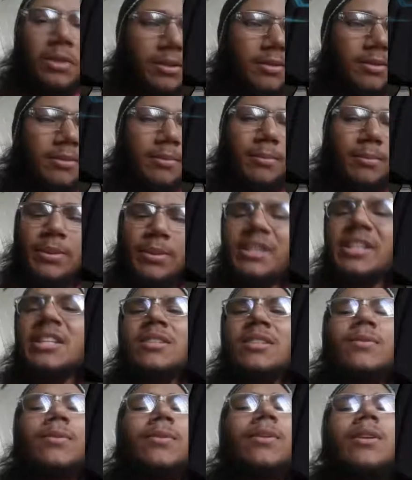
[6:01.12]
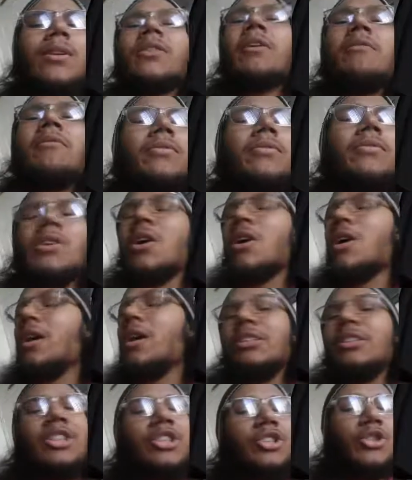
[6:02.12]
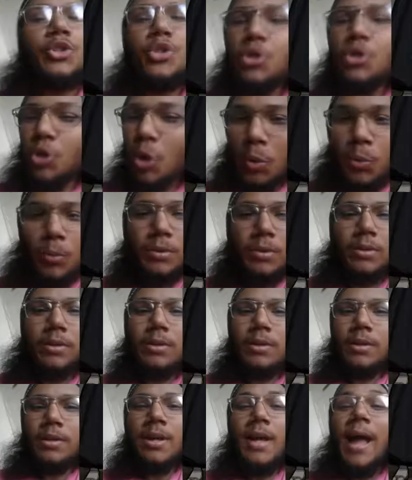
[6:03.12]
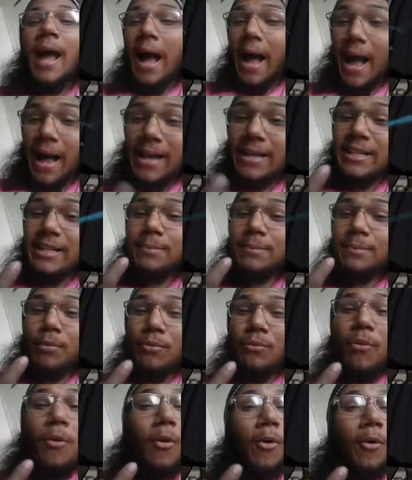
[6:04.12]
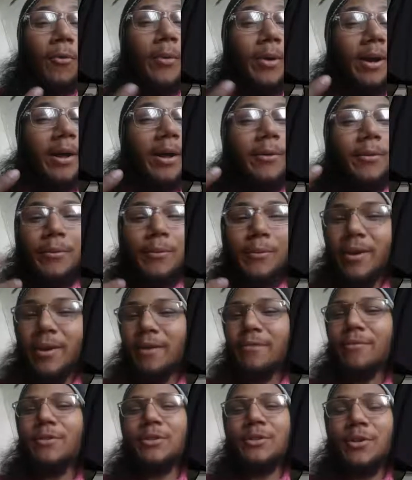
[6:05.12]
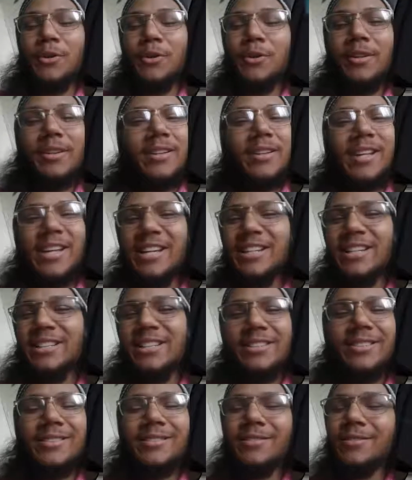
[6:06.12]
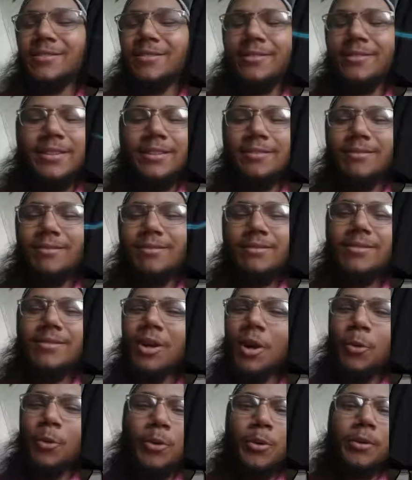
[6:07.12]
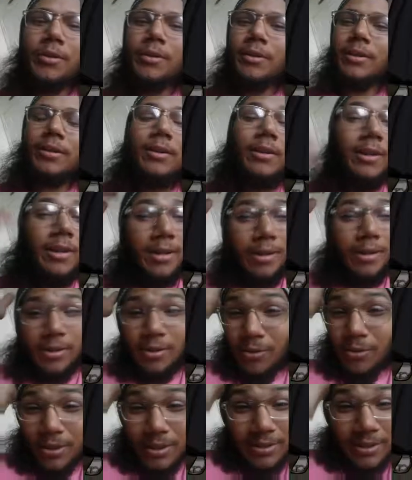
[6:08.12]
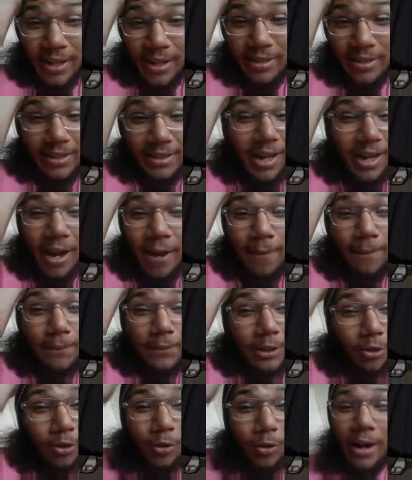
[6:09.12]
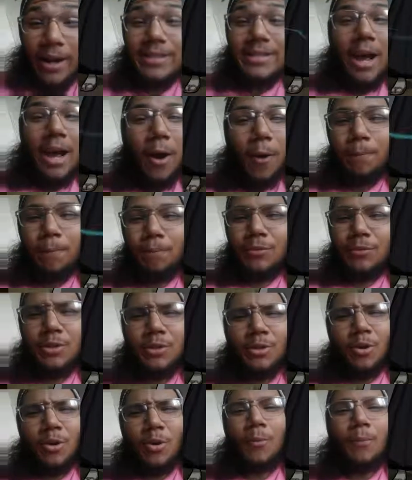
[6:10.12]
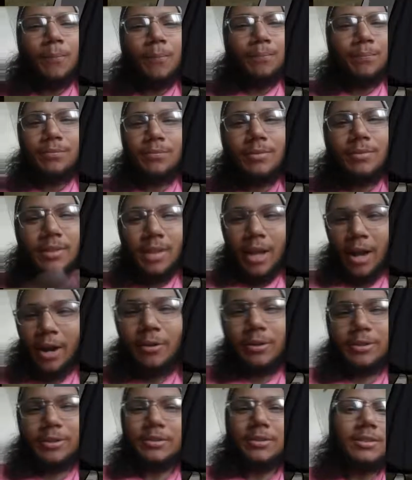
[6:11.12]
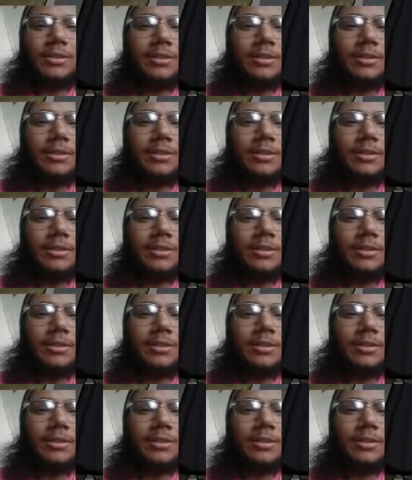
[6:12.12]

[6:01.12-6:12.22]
Please, for the love of God, just don't. I did before when I first started. It's not worth it. You can take the time to grind out, you know, characters.